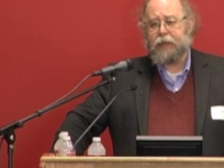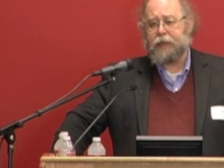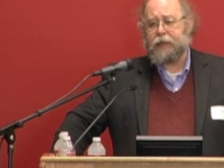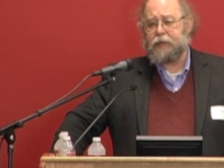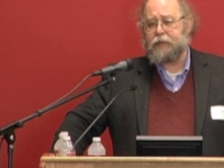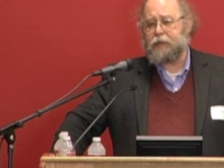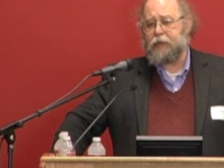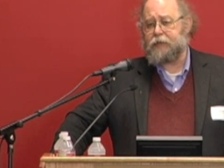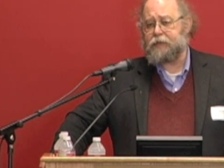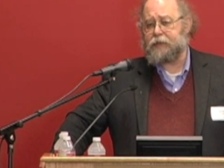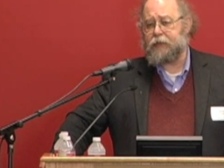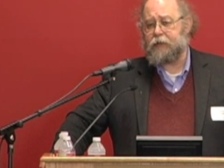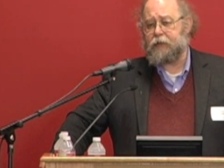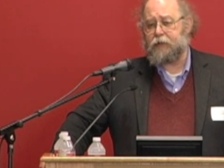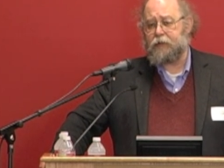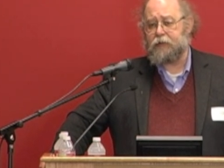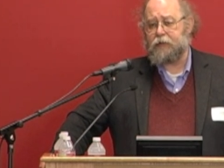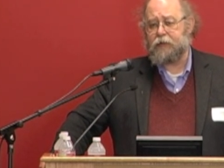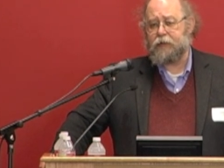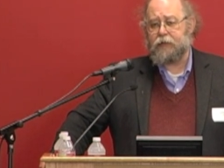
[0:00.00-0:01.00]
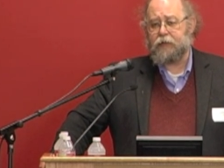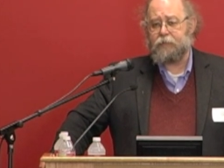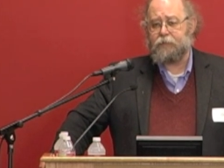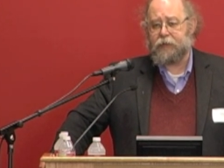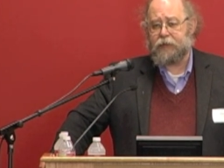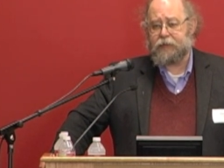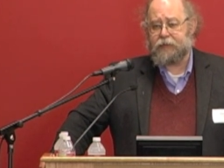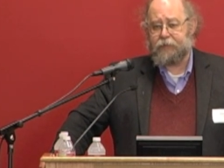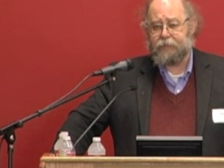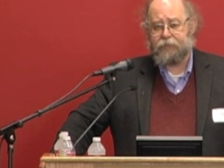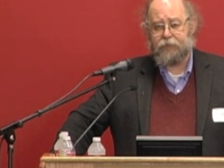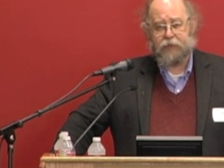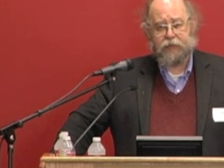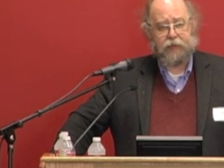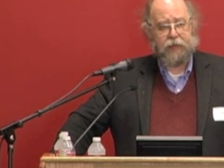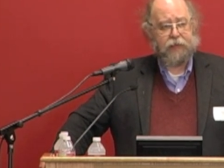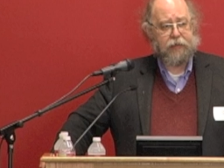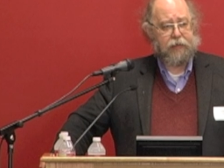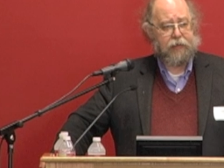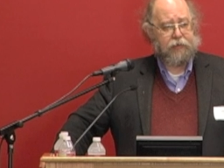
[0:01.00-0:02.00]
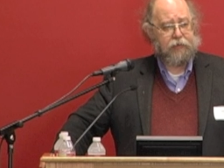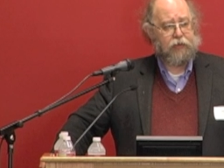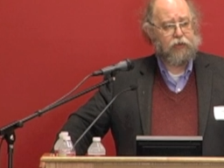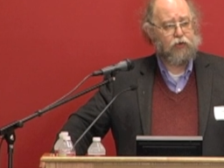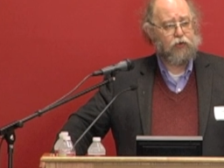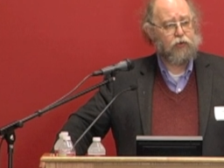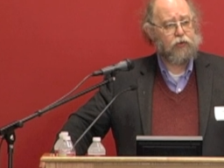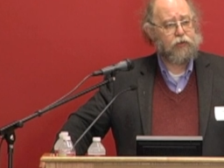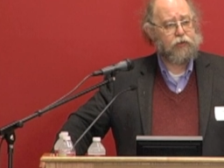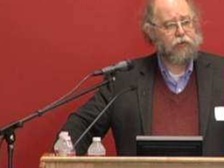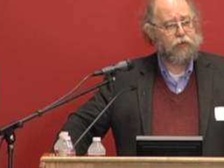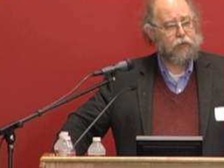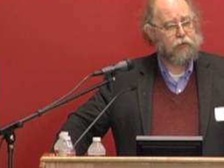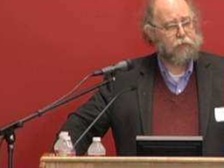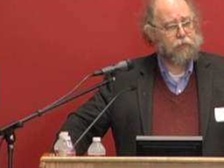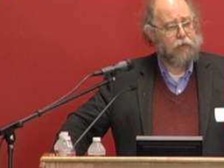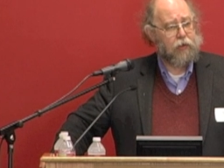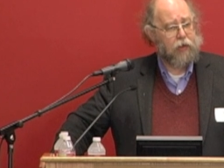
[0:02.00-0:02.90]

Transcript: He does it a little bit differently in the earlier